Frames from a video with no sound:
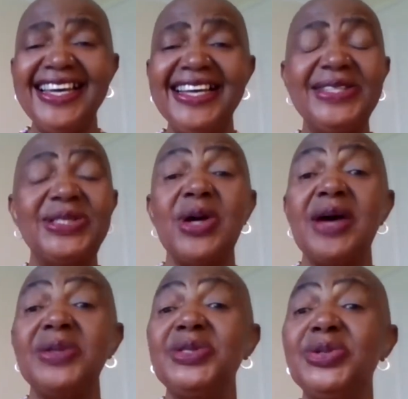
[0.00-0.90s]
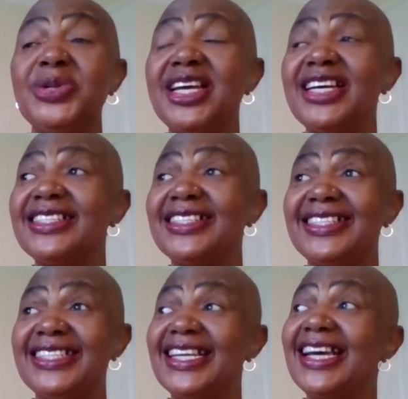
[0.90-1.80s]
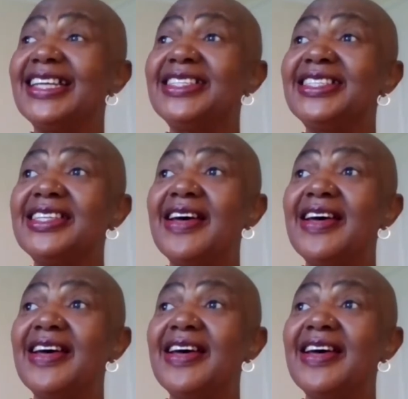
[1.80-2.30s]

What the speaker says: So how do we exercise?